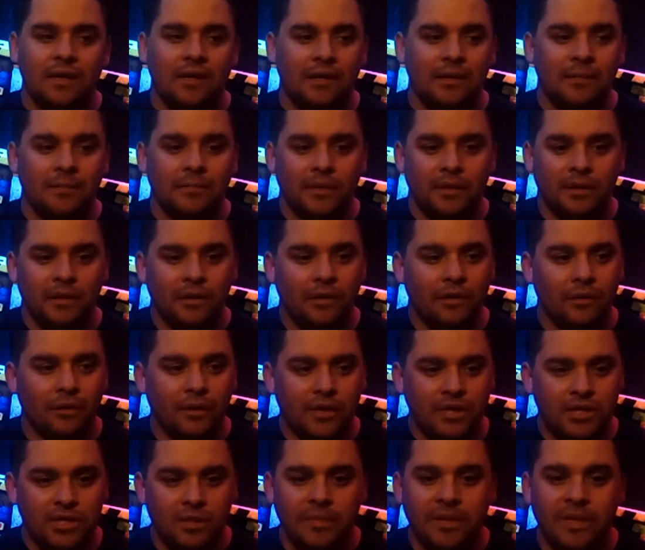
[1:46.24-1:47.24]

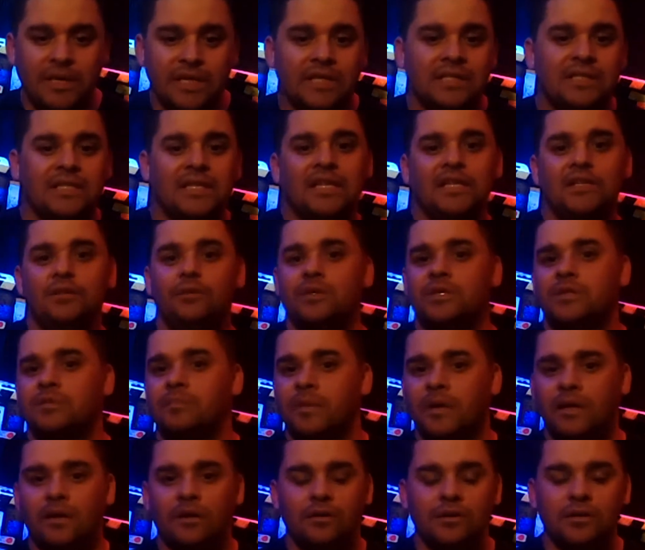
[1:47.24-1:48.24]
it should be
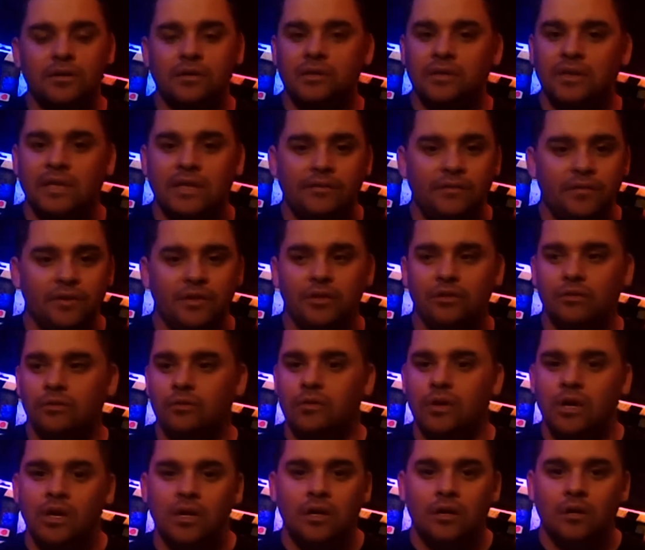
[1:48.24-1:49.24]
continuous mirrors, leaving
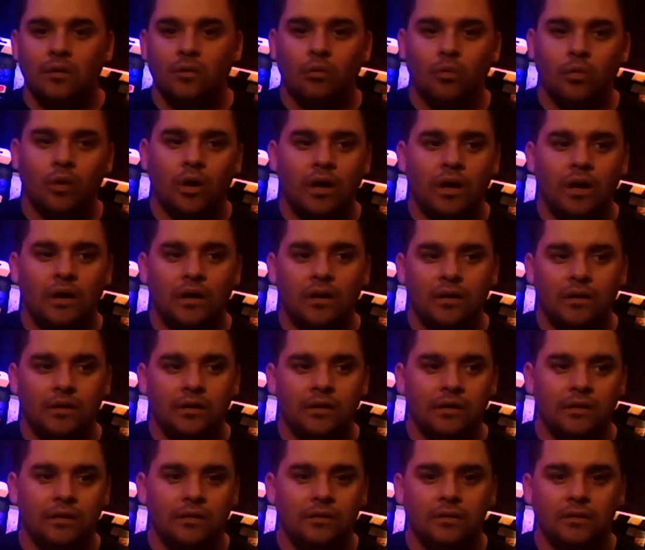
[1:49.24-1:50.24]
you
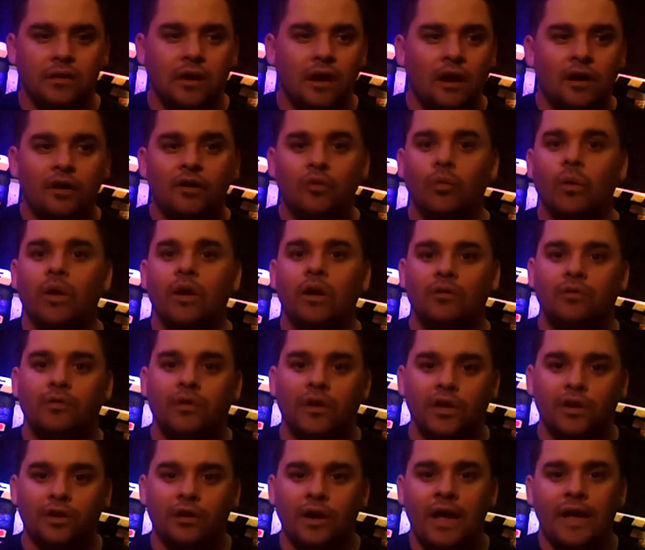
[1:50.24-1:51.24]
unaware
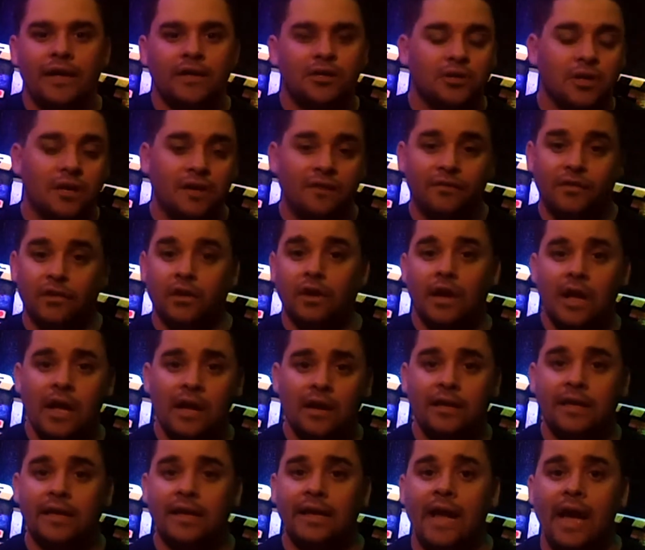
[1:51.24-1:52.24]
of where you're at and trying to figure out
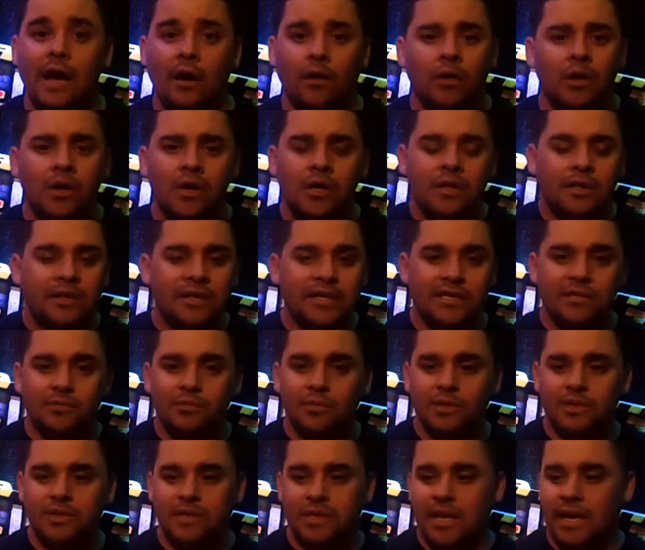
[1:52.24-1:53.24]
how to get out.
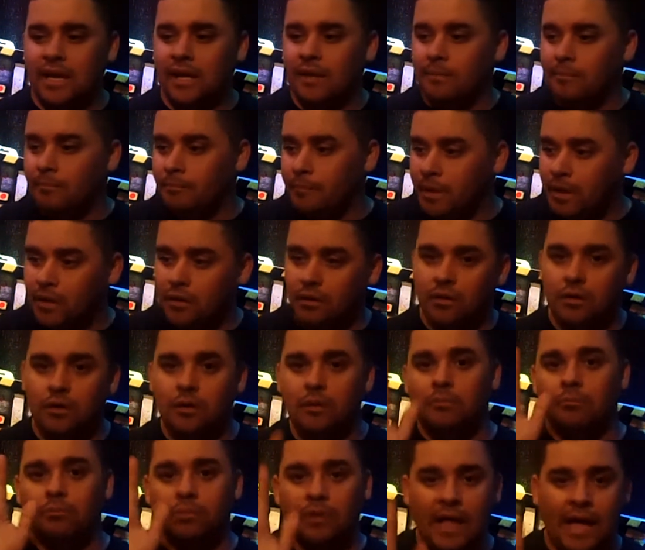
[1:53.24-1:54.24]
This was like
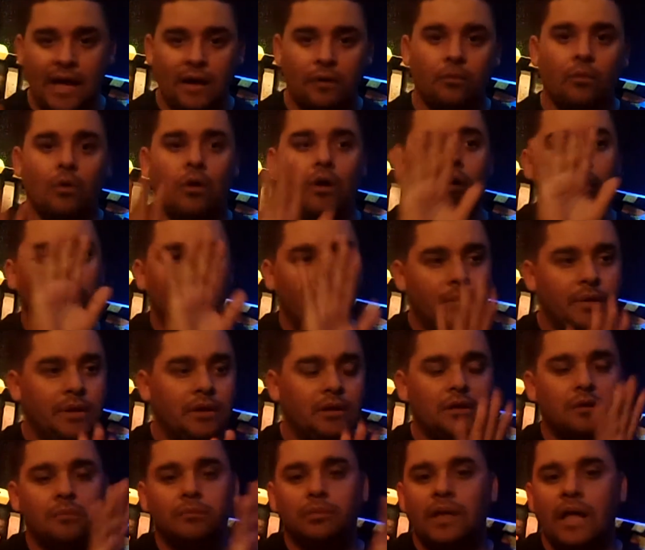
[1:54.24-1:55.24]
mirror, black wall,
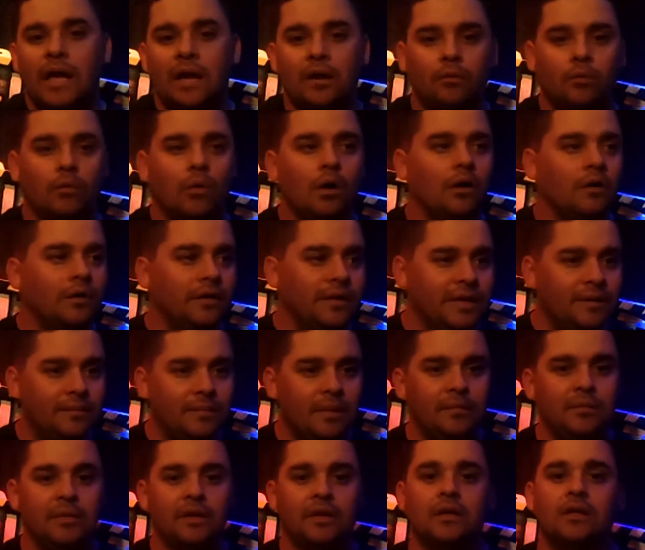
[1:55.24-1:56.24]
and
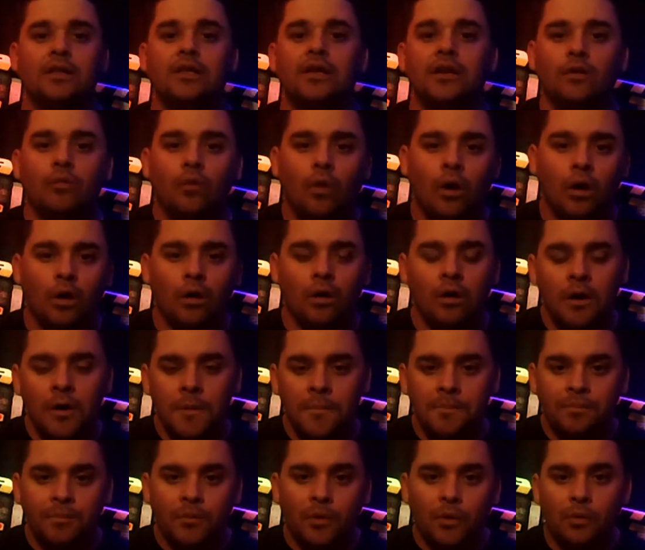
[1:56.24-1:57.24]
then maybe a clear wall
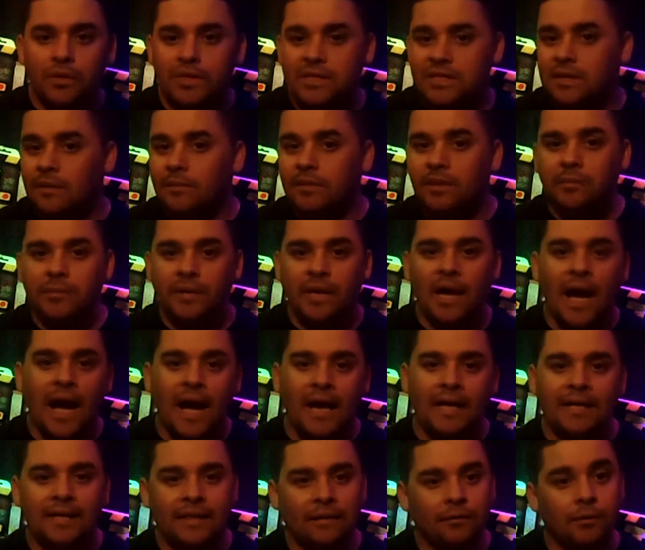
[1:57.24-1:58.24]
with something
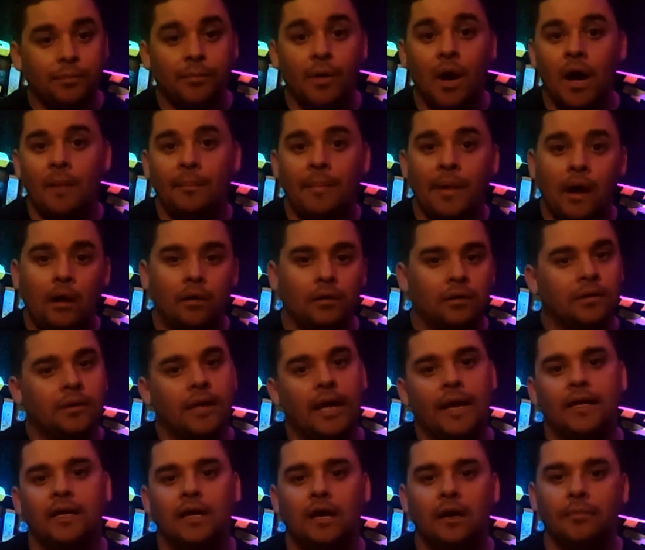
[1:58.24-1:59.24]
behind it that would pop out
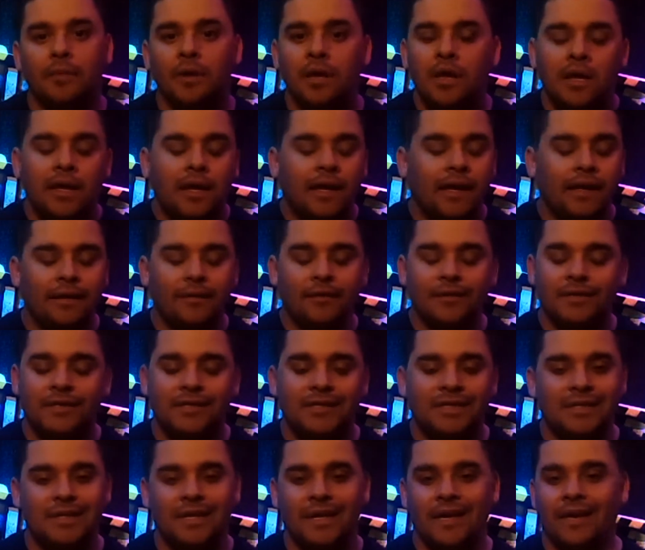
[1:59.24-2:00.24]
and light up. And it
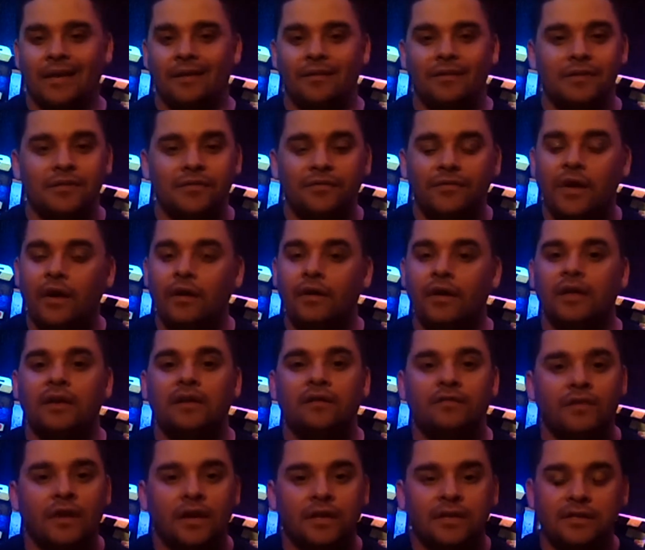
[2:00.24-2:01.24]
was just like, it was very
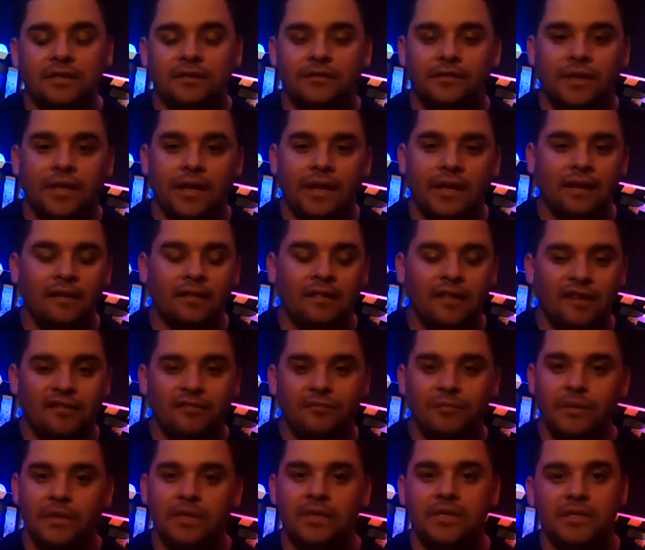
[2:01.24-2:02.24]
ineffective, and it
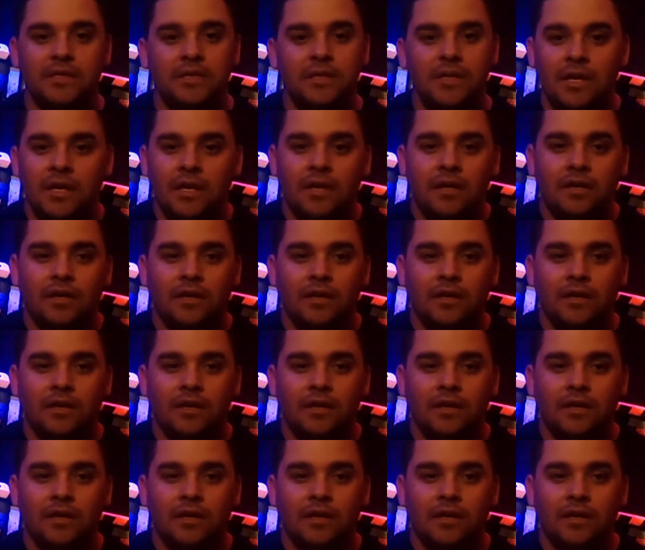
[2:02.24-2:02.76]
left me just,